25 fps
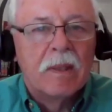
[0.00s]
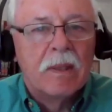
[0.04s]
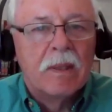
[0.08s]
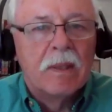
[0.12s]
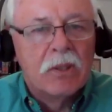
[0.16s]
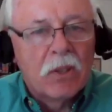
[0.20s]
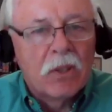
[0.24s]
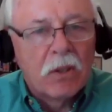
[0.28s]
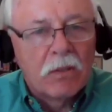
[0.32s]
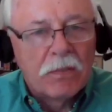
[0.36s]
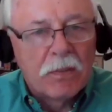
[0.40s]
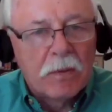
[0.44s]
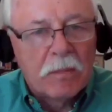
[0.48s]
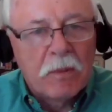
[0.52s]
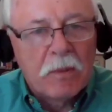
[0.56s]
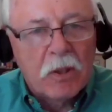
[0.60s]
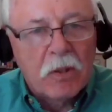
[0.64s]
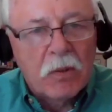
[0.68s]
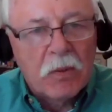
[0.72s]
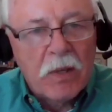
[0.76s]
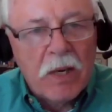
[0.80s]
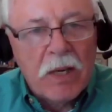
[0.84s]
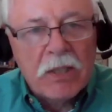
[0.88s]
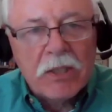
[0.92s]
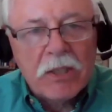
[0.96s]
So from the
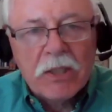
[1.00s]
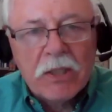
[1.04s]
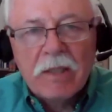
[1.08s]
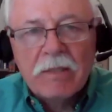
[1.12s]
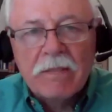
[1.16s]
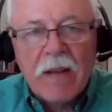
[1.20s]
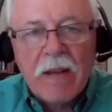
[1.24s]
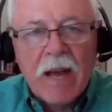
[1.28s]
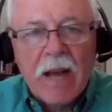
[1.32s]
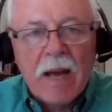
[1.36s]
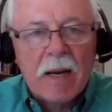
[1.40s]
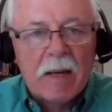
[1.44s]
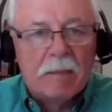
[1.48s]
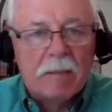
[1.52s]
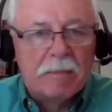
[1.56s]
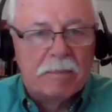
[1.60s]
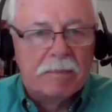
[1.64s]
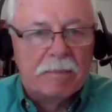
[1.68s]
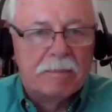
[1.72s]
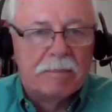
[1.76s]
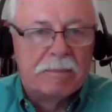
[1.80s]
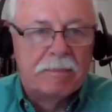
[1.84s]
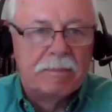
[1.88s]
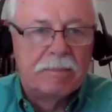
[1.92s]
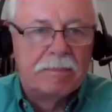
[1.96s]
creation of Adam
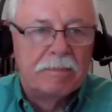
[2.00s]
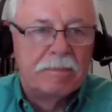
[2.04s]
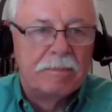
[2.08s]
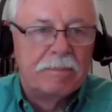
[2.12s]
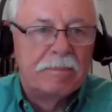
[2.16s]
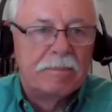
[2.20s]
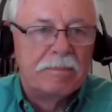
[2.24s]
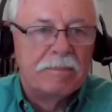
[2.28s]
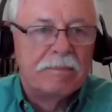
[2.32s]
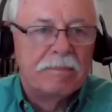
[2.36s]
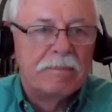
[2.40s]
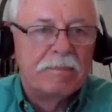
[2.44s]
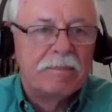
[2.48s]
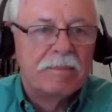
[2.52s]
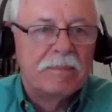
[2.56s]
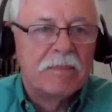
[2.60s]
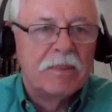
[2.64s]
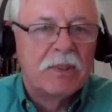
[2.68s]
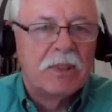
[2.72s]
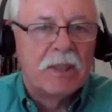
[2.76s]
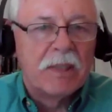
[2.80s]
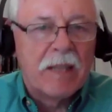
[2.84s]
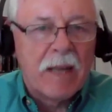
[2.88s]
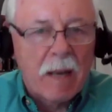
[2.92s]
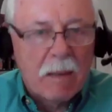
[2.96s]

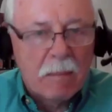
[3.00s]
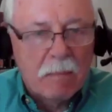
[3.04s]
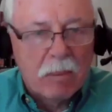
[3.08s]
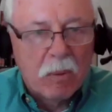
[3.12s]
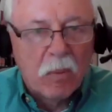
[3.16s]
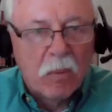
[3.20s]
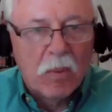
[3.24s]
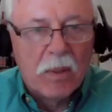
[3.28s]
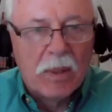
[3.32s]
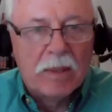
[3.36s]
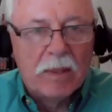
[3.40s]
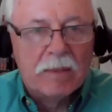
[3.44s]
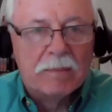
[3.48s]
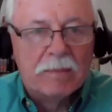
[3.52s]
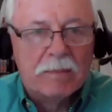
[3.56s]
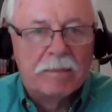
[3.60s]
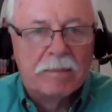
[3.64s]
to that point.